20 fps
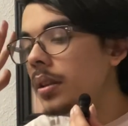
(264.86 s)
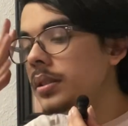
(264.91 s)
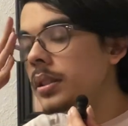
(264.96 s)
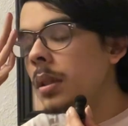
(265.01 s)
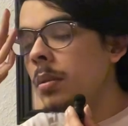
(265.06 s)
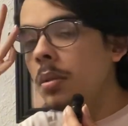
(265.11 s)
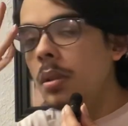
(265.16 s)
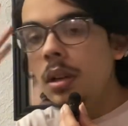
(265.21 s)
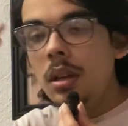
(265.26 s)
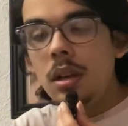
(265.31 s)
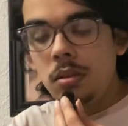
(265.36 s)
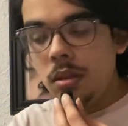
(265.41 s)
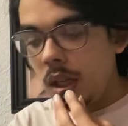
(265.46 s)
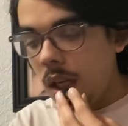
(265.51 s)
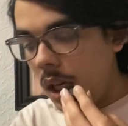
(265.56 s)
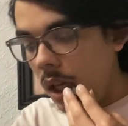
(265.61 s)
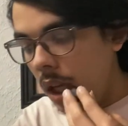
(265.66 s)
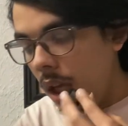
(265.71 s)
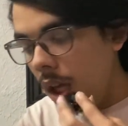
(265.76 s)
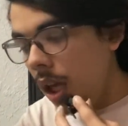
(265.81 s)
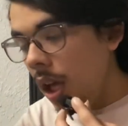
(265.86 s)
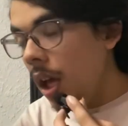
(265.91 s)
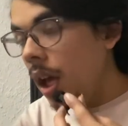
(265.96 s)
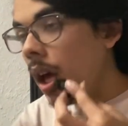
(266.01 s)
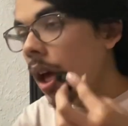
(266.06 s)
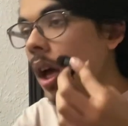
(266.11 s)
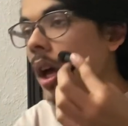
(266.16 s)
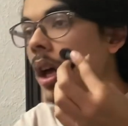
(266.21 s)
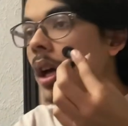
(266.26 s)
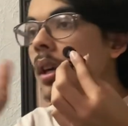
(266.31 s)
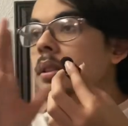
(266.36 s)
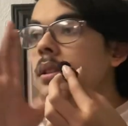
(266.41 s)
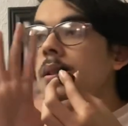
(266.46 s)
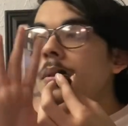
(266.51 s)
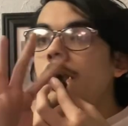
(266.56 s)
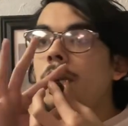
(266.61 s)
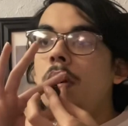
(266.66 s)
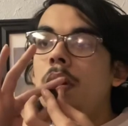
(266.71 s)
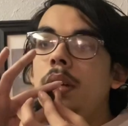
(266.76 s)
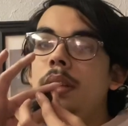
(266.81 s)
So okay. So,
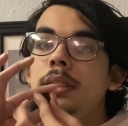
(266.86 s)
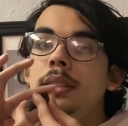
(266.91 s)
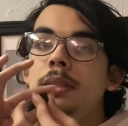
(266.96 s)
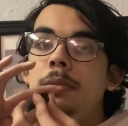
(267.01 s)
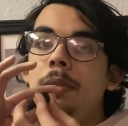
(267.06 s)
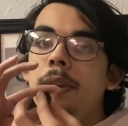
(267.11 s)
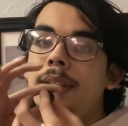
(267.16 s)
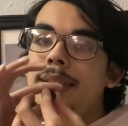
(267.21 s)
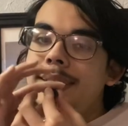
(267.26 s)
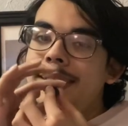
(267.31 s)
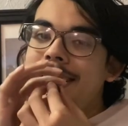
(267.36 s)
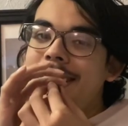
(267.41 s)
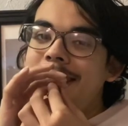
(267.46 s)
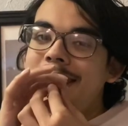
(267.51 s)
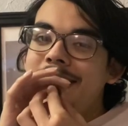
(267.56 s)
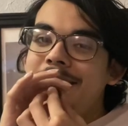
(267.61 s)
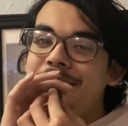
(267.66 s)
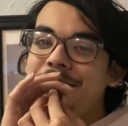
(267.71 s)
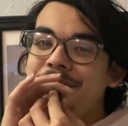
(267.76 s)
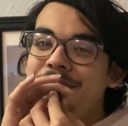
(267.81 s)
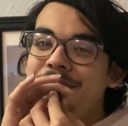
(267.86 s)
y'all, it's crazy.